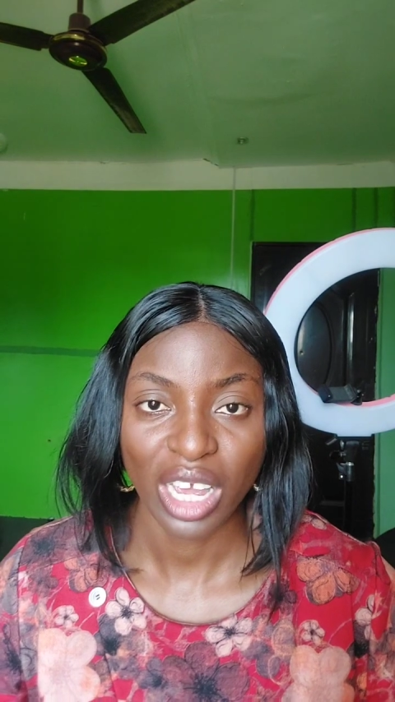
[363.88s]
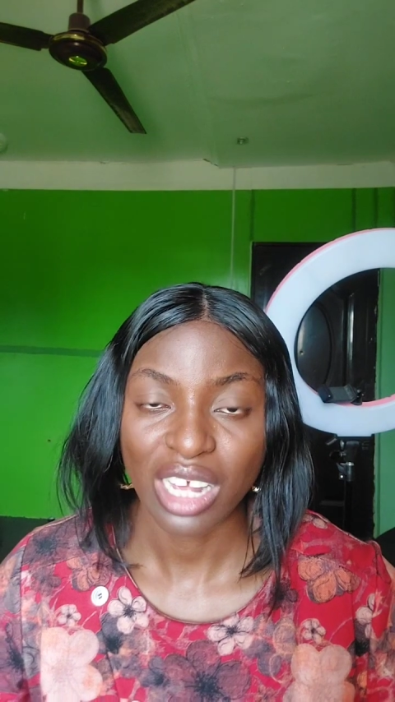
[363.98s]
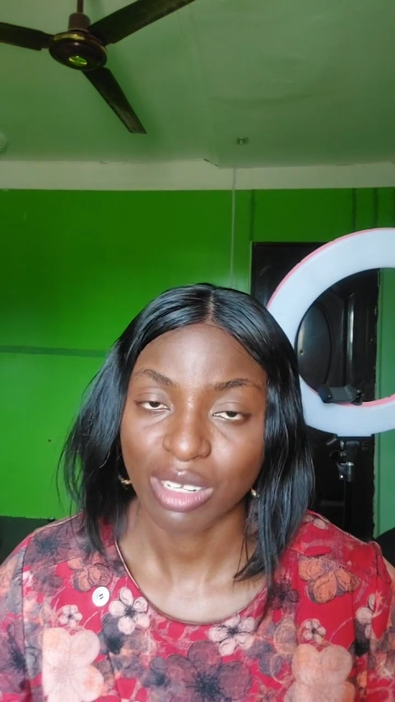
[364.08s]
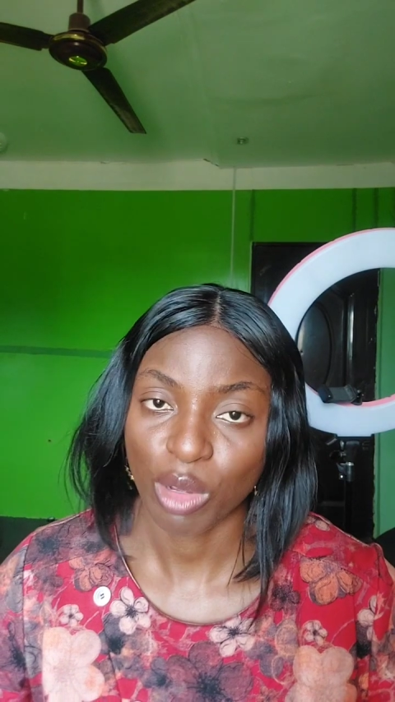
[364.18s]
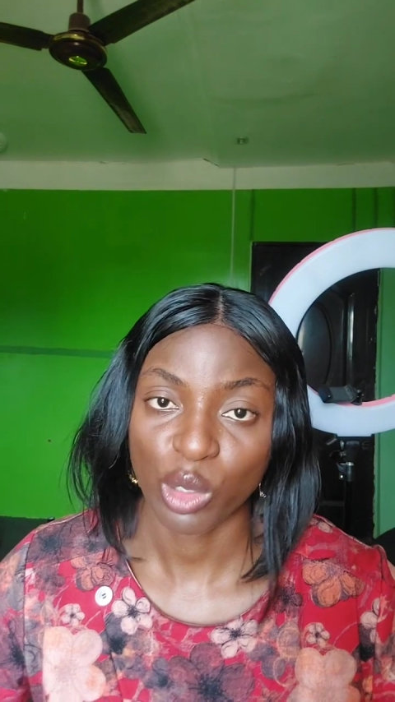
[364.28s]
it
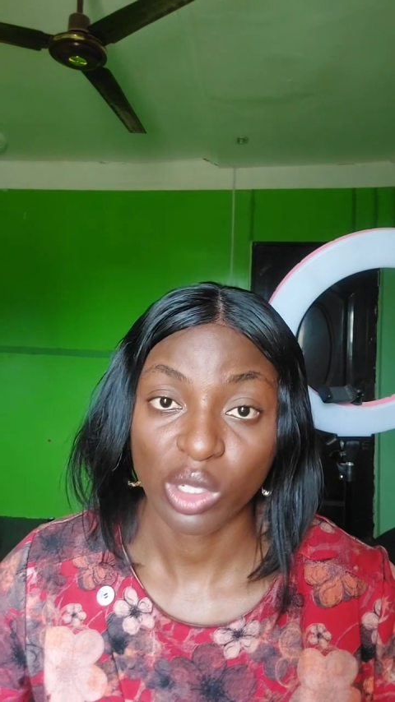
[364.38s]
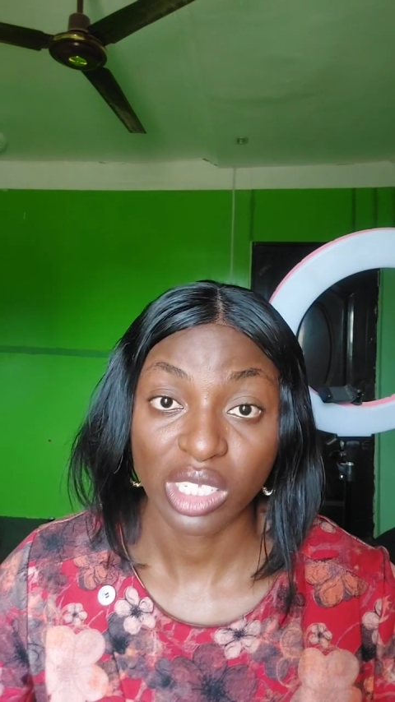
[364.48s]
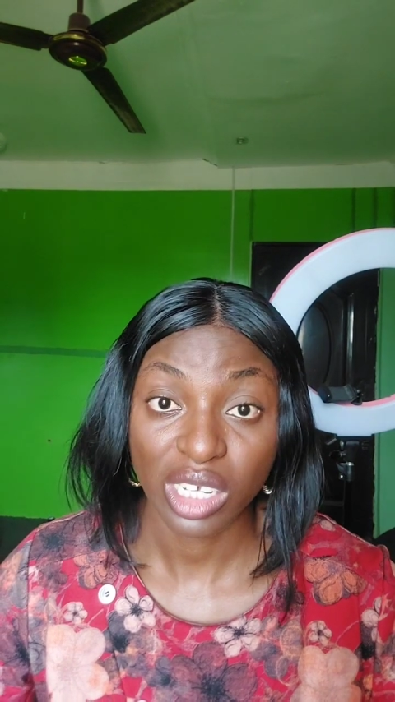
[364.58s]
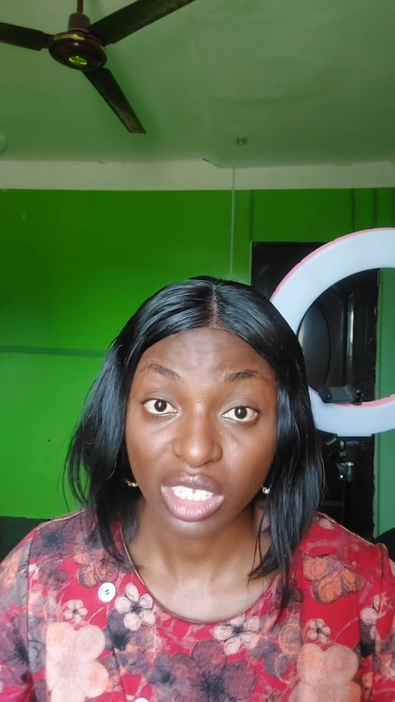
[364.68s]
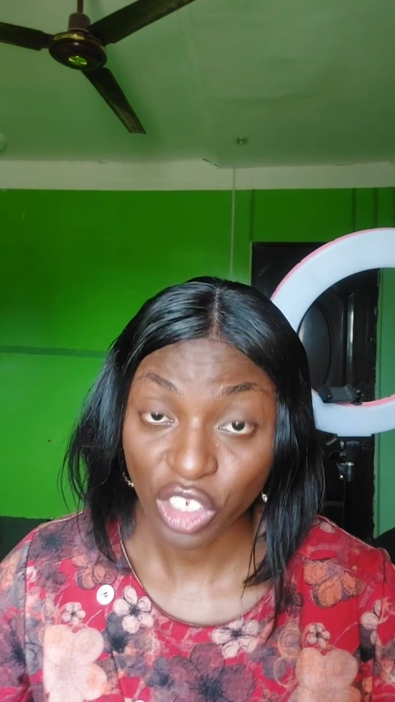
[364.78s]
has about
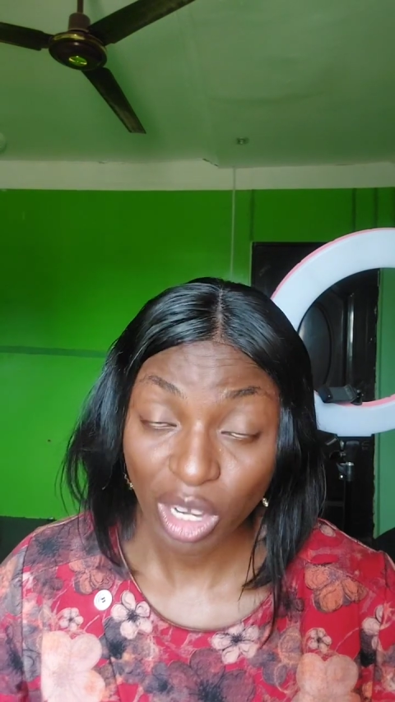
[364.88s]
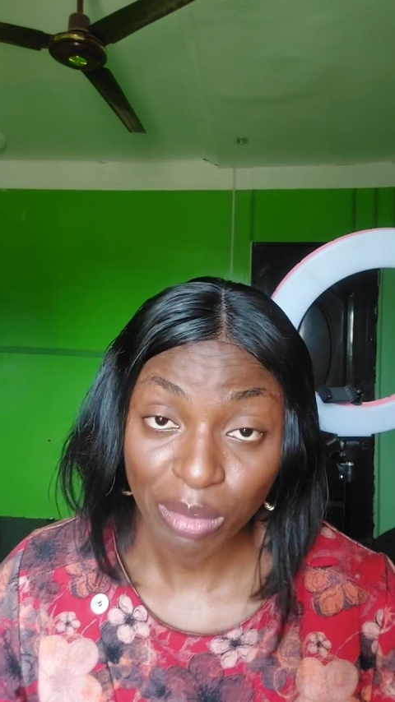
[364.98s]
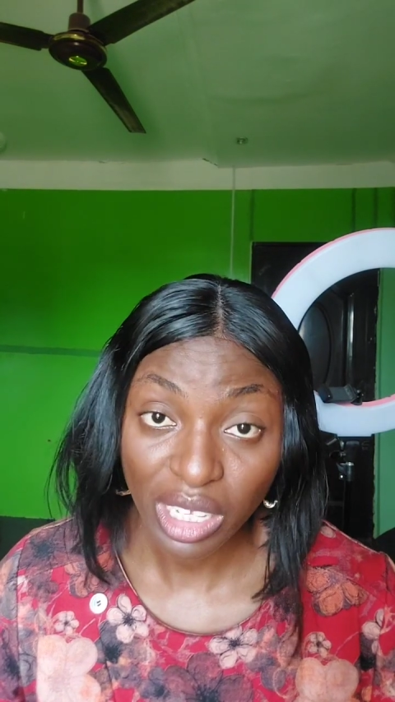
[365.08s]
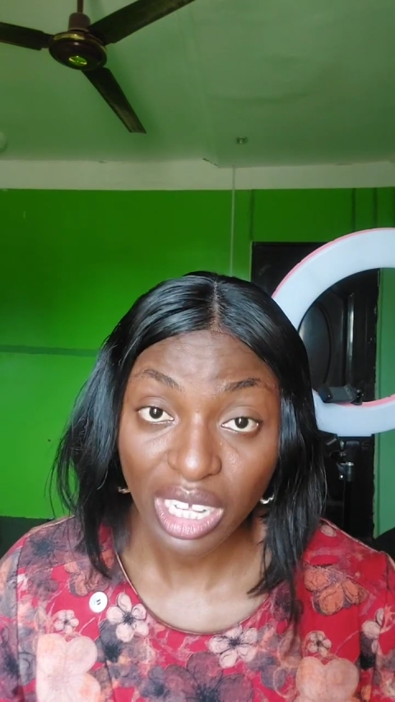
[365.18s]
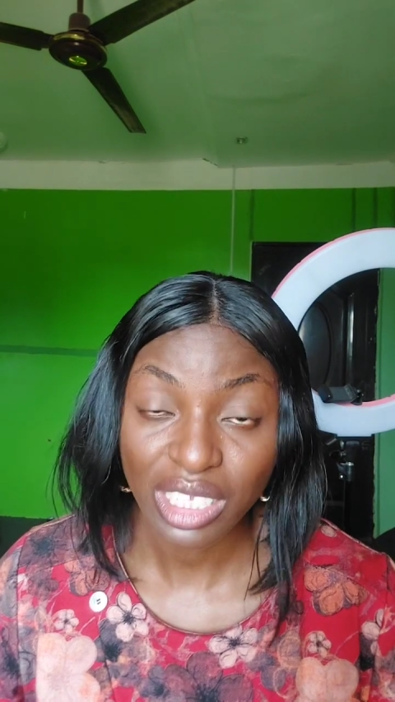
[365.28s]
28
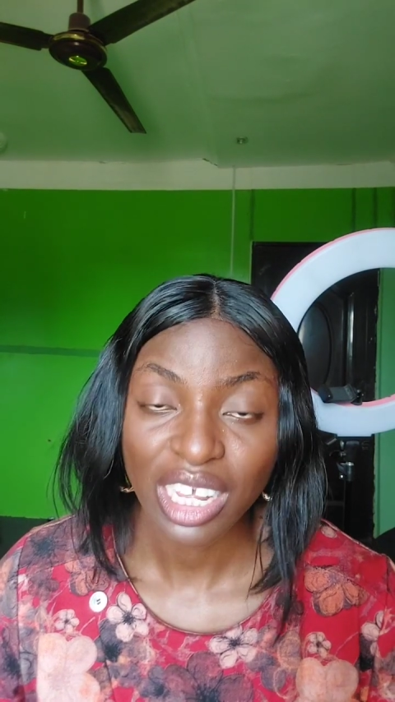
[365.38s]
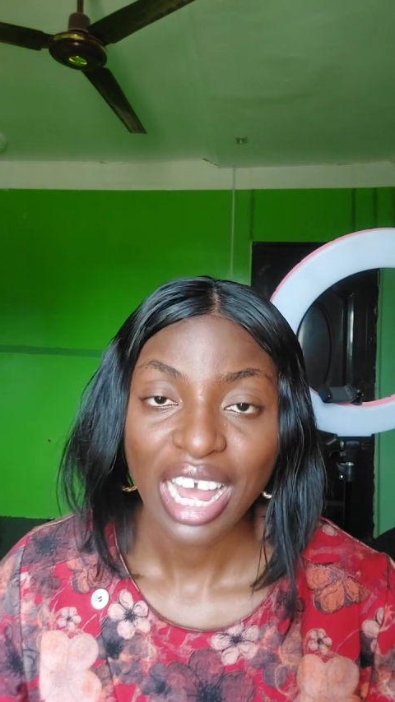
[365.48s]
chapters,